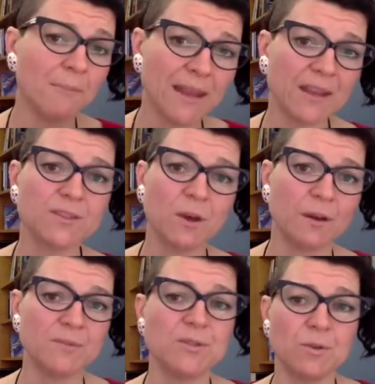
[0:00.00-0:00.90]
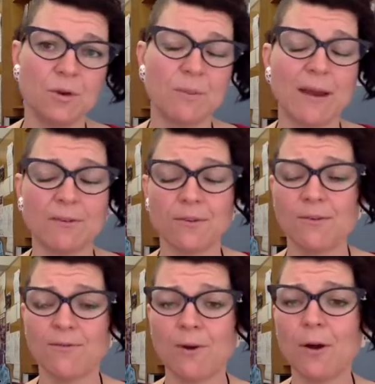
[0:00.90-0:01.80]
make a time to talk about it on
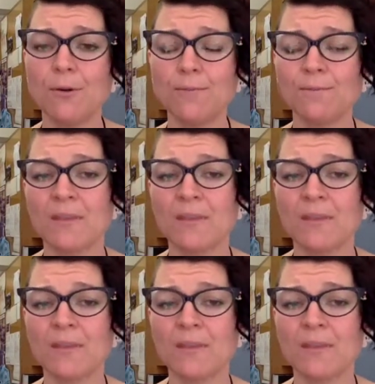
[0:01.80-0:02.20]
the phone.